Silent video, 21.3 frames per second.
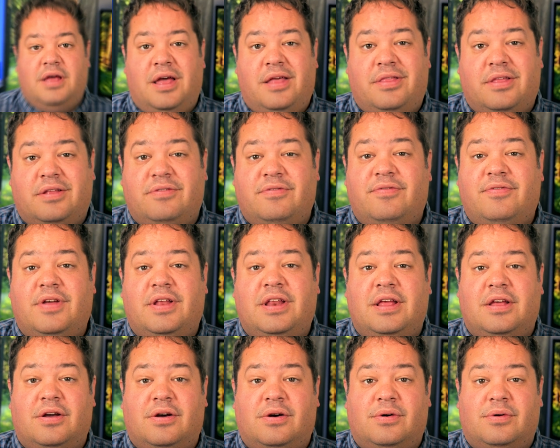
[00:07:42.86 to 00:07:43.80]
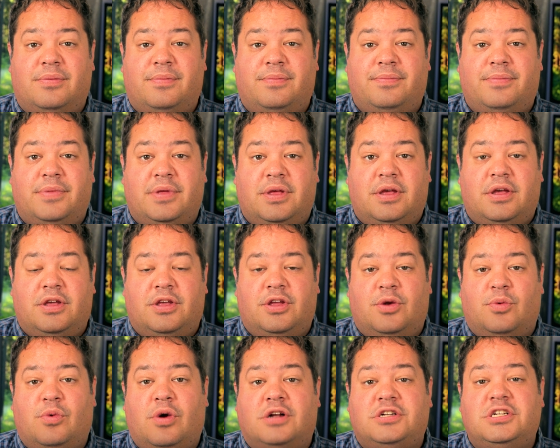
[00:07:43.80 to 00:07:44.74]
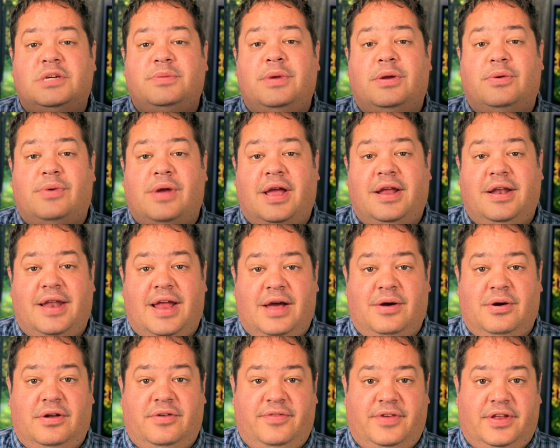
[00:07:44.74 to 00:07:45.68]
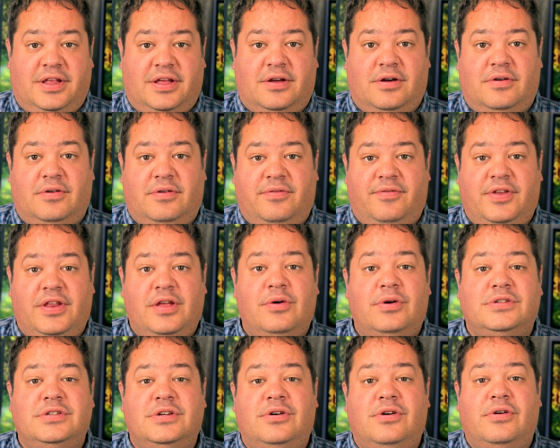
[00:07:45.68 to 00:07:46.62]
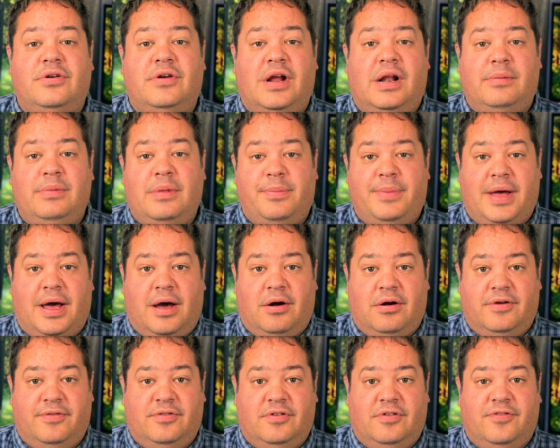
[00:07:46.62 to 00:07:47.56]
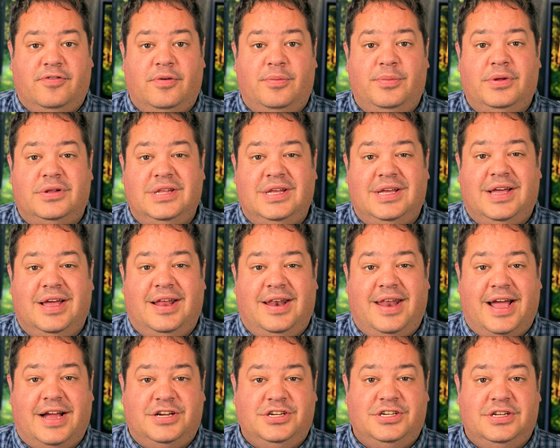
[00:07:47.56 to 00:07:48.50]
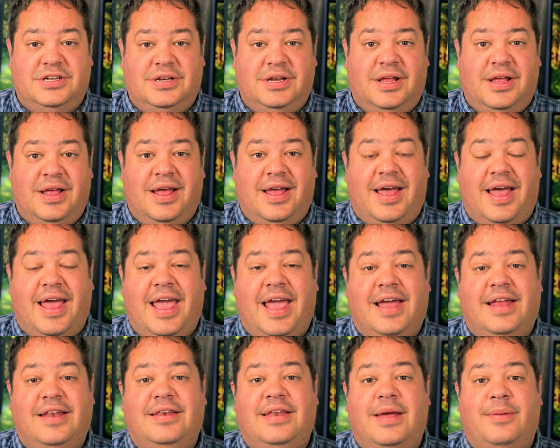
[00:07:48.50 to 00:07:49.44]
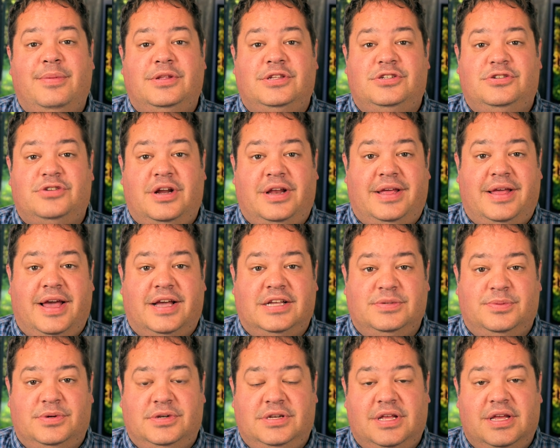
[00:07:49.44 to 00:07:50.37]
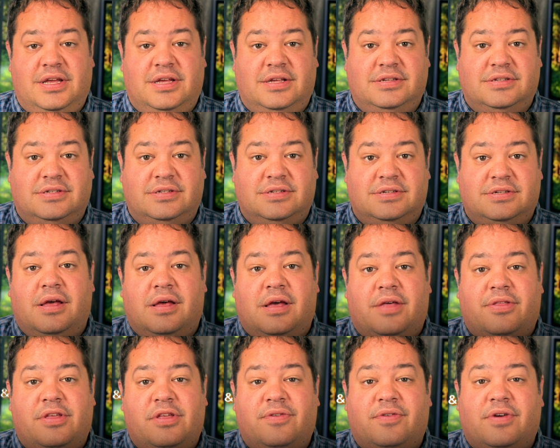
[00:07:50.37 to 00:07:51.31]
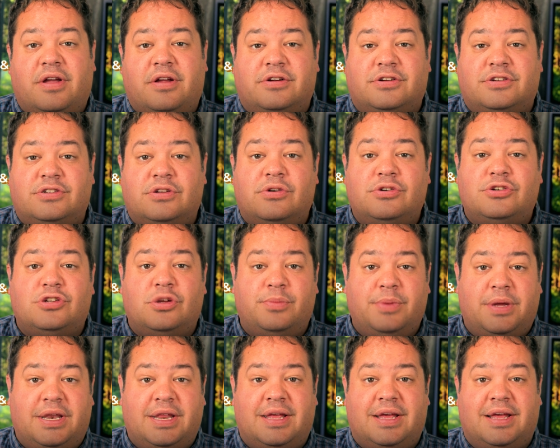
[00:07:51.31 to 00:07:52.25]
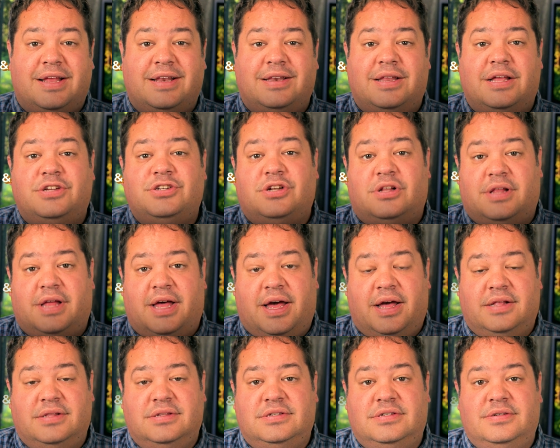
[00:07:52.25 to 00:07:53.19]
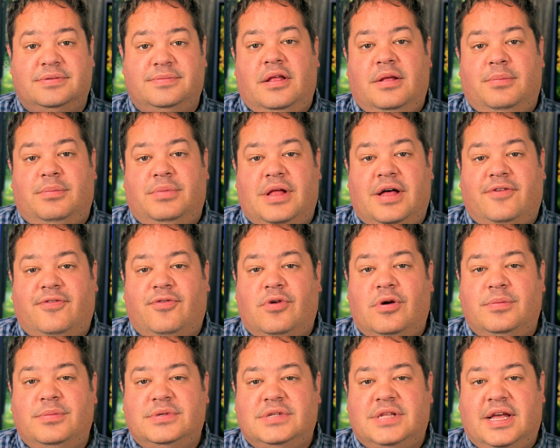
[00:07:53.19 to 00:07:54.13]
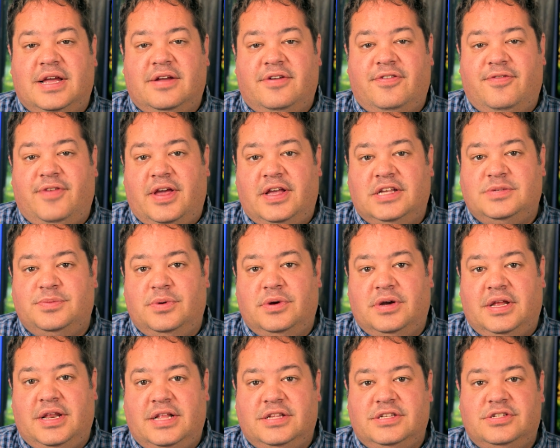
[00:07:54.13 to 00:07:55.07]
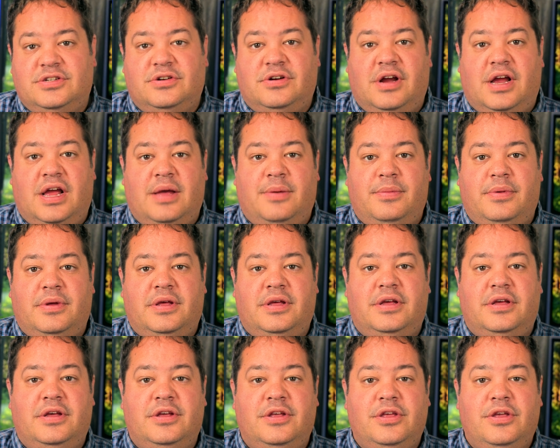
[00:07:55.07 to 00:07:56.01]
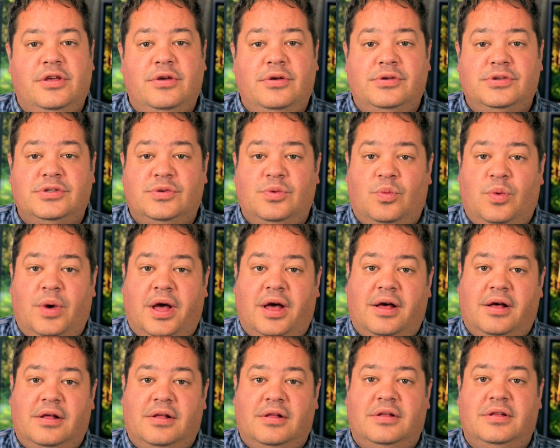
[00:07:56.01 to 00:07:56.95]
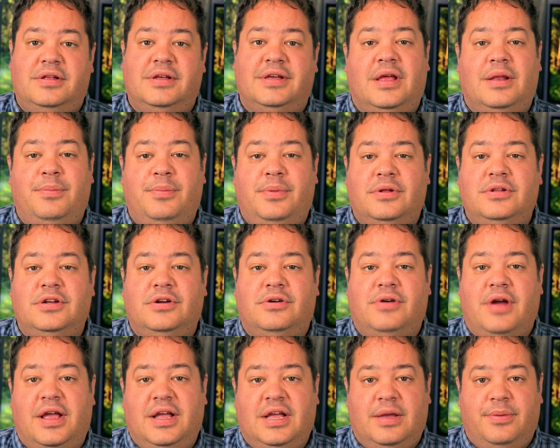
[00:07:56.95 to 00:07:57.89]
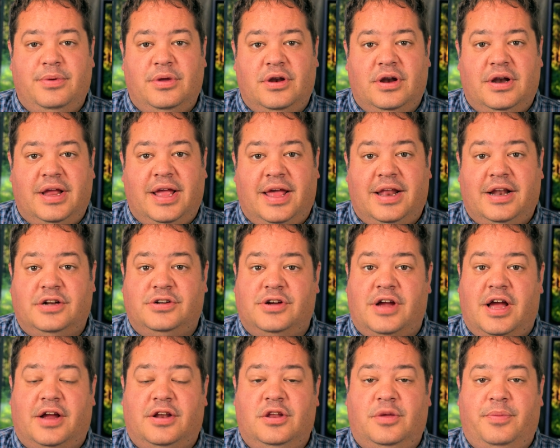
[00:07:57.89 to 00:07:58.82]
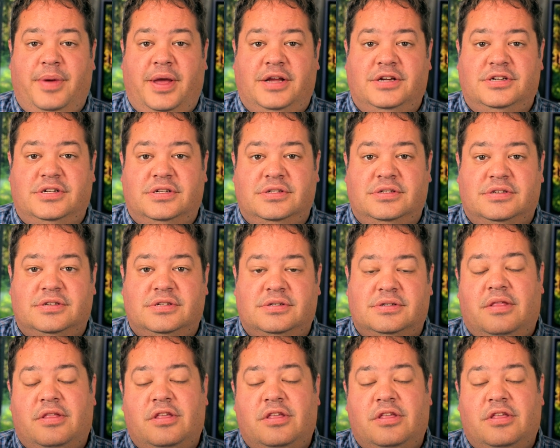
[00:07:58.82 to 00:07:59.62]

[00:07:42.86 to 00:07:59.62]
And then video. You're watching me right now on video. Video is incredibly powerful for building connection and demonstrating expertise. And then you've got your social media and digital ads. Platforms like Facebook and Instagram, used well, can build a great community and attract new patients.